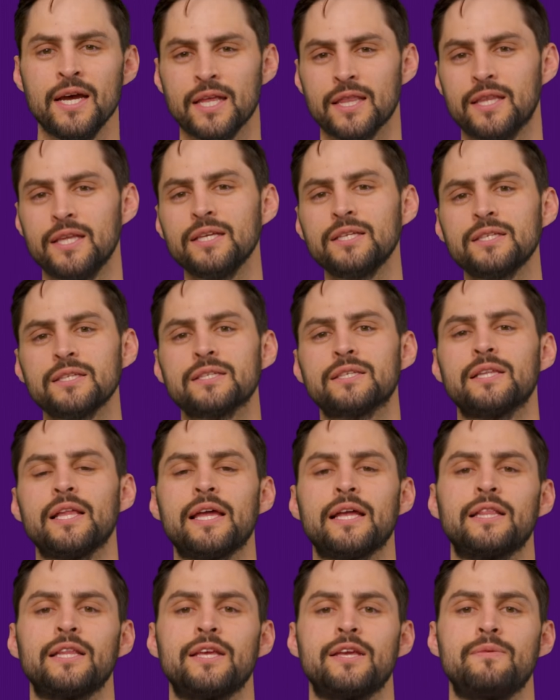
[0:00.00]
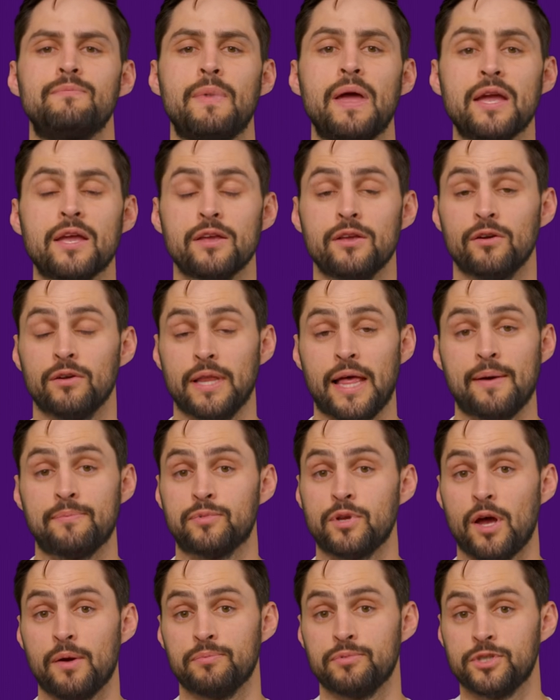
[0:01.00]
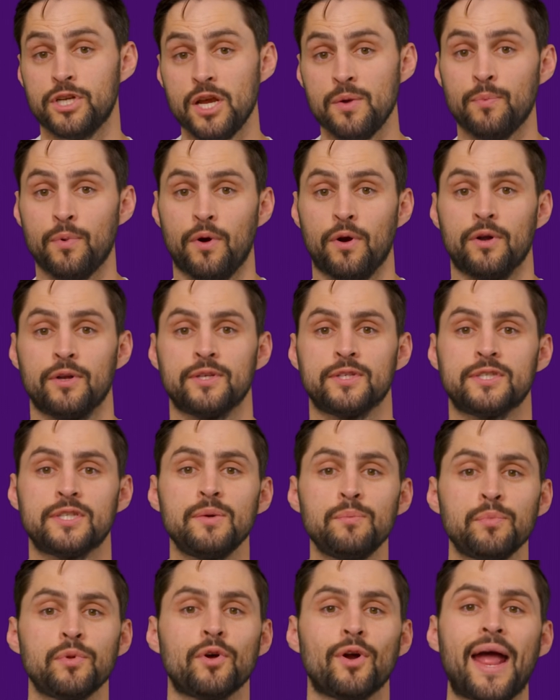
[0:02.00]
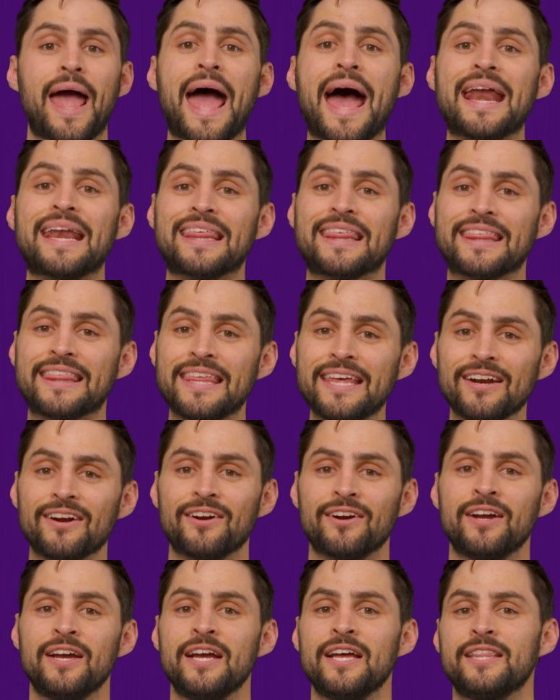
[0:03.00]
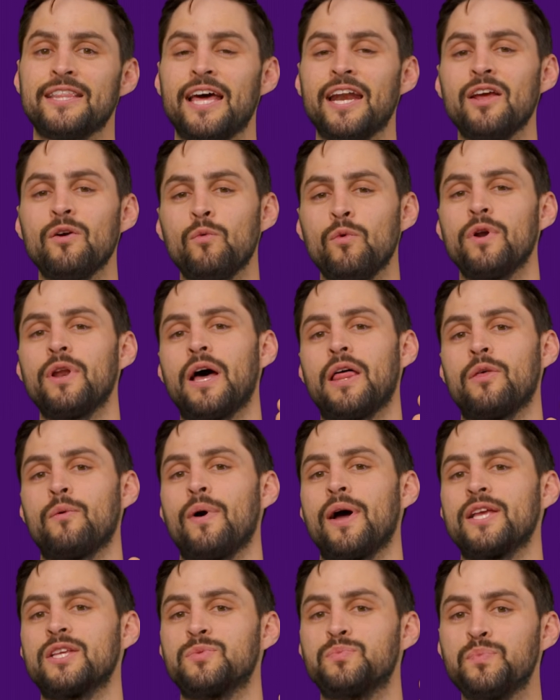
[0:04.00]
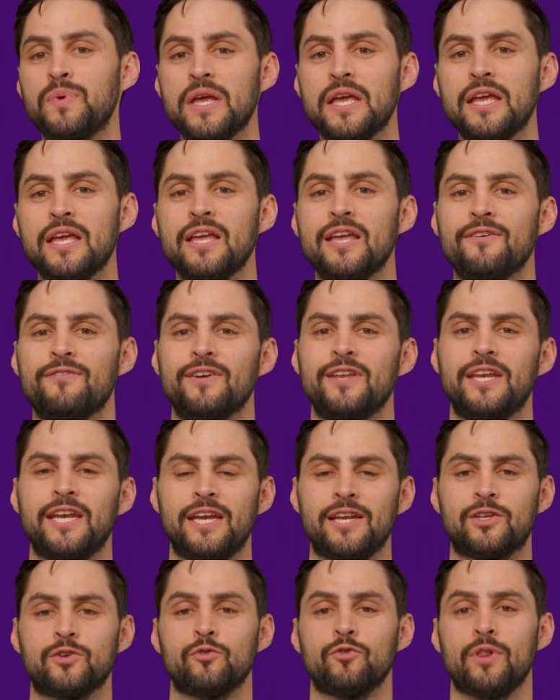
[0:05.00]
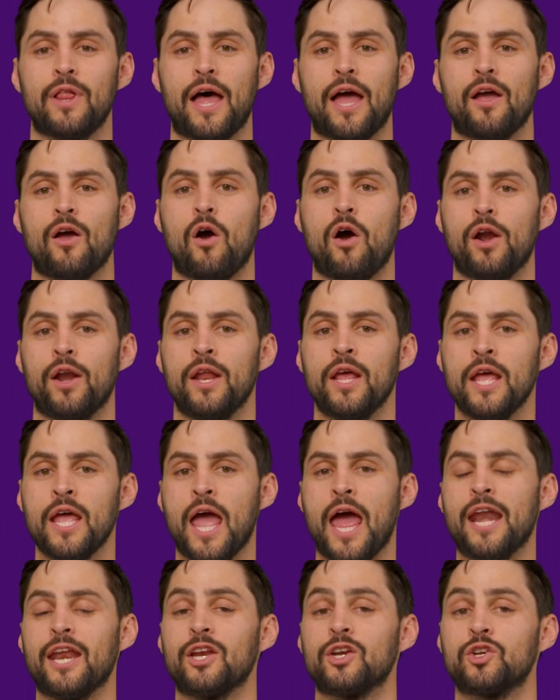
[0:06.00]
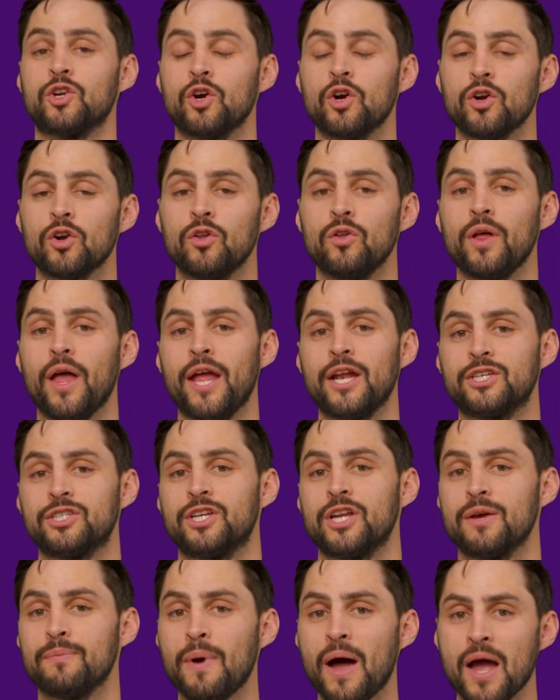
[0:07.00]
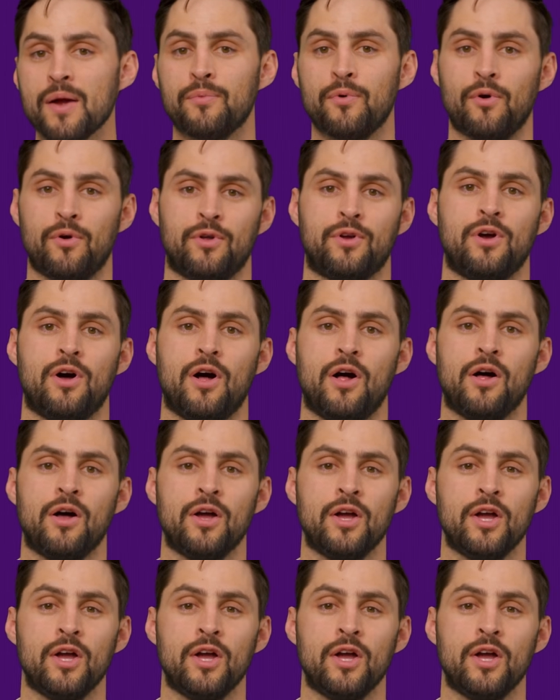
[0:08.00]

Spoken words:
This is likely making your laptop cheaper, simpler, and thinner than it would otherwise be if it needed to rely on an internal HDMI protocol,